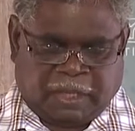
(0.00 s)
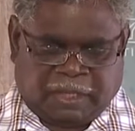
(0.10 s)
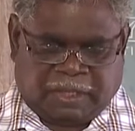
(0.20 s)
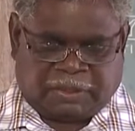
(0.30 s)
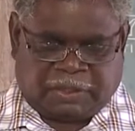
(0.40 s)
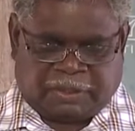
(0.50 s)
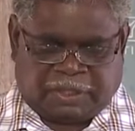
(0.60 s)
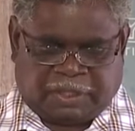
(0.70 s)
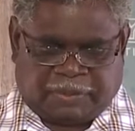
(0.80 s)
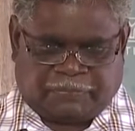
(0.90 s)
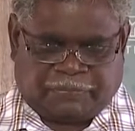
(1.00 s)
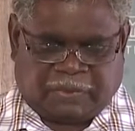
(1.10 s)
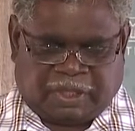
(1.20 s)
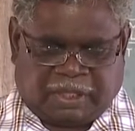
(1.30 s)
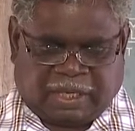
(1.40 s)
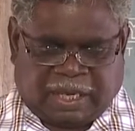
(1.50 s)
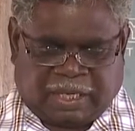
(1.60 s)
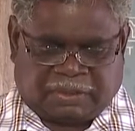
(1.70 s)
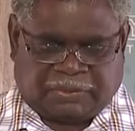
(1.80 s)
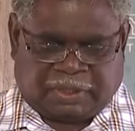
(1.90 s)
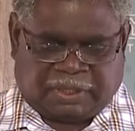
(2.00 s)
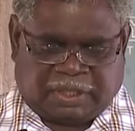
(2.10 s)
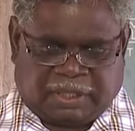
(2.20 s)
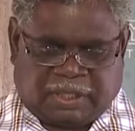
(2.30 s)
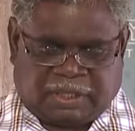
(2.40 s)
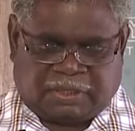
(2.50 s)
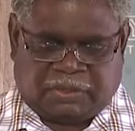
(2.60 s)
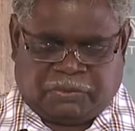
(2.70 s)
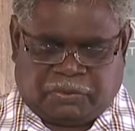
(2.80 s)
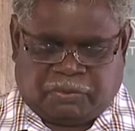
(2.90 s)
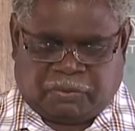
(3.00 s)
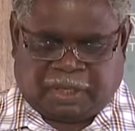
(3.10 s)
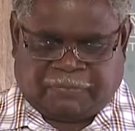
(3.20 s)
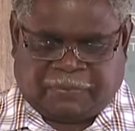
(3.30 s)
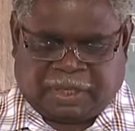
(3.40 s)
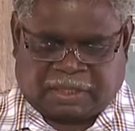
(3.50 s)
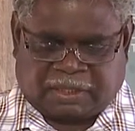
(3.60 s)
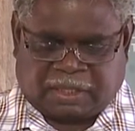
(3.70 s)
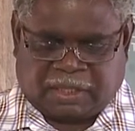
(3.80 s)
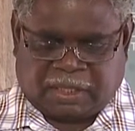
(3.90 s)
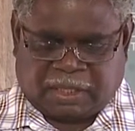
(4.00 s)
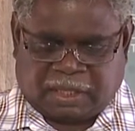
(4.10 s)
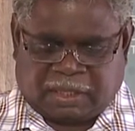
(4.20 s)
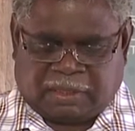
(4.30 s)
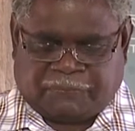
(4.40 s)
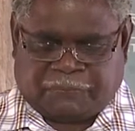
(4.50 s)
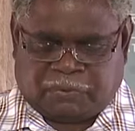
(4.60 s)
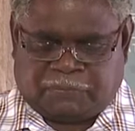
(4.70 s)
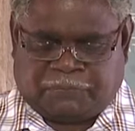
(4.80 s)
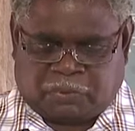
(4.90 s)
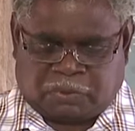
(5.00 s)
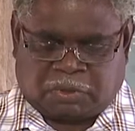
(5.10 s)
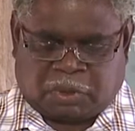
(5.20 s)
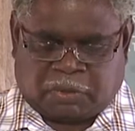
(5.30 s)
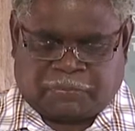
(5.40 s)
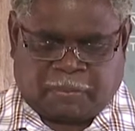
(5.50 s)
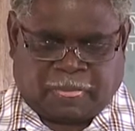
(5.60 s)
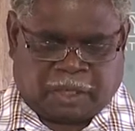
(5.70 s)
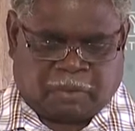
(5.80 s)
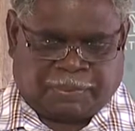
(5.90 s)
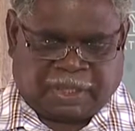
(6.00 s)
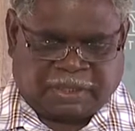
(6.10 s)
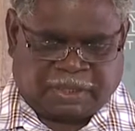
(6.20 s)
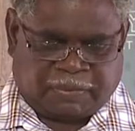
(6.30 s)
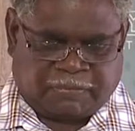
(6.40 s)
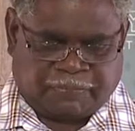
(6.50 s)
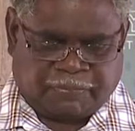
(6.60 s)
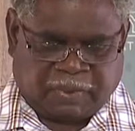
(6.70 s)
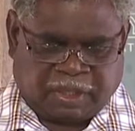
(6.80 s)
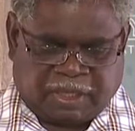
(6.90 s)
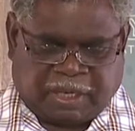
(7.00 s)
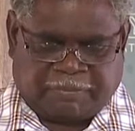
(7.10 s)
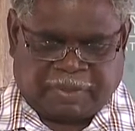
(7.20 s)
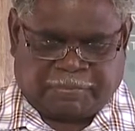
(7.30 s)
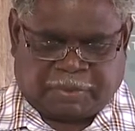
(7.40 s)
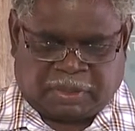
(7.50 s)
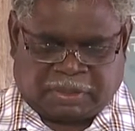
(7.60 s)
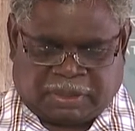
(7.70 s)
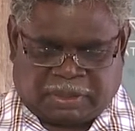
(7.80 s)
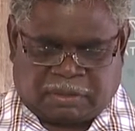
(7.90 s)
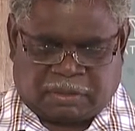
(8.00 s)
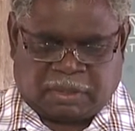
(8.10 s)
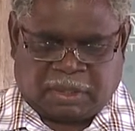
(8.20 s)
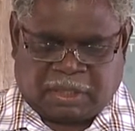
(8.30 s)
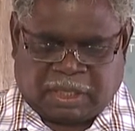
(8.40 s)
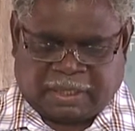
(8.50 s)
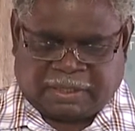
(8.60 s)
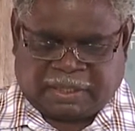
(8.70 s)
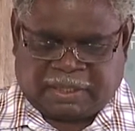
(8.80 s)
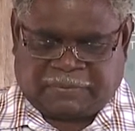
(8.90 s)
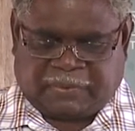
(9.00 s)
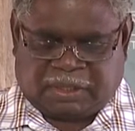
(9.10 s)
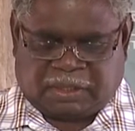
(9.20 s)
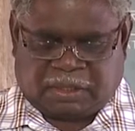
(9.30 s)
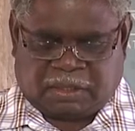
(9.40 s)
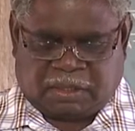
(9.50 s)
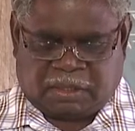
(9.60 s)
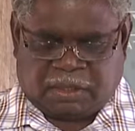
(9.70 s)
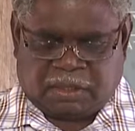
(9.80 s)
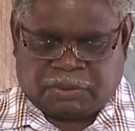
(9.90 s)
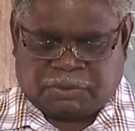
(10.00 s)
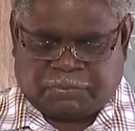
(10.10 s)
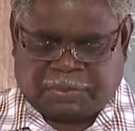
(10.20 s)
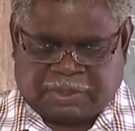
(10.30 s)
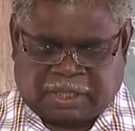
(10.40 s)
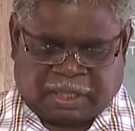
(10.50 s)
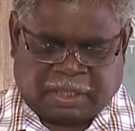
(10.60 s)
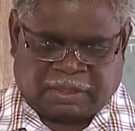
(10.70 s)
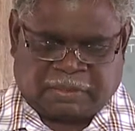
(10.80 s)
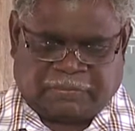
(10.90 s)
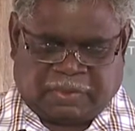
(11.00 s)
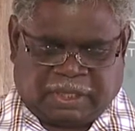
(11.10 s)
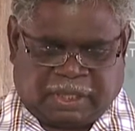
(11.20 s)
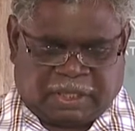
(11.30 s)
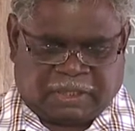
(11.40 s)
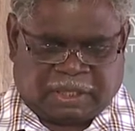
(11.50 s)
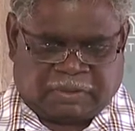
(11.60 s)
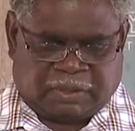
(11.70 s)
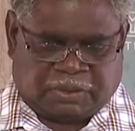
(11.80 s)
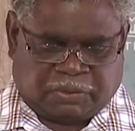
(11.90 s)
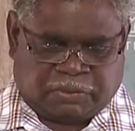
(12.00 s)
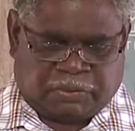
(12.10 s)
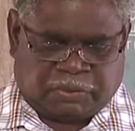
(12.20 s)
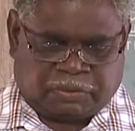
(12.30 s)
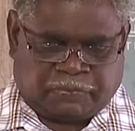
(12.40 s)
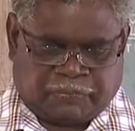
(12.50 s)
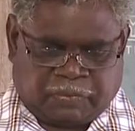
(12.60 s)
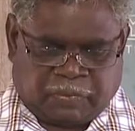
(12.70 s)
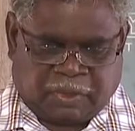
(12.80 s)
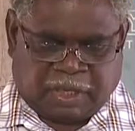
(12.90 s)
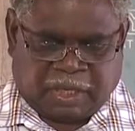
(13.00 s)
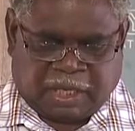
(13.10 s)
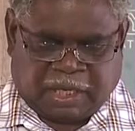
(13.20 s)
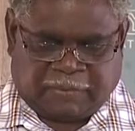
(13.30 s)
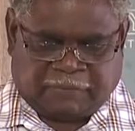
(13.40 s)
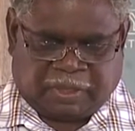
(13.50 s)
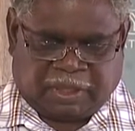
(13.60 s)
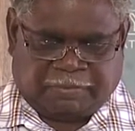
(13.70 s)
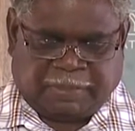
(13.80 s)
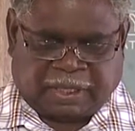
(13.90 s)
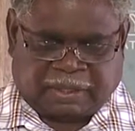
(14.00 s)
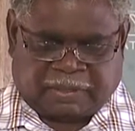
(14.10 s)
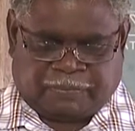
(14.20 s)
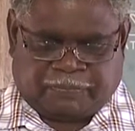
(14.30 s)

In the last 30 years, Yolngu have felt the full force of oppression, government policies like the intervention, super shires, English-only schools have impacted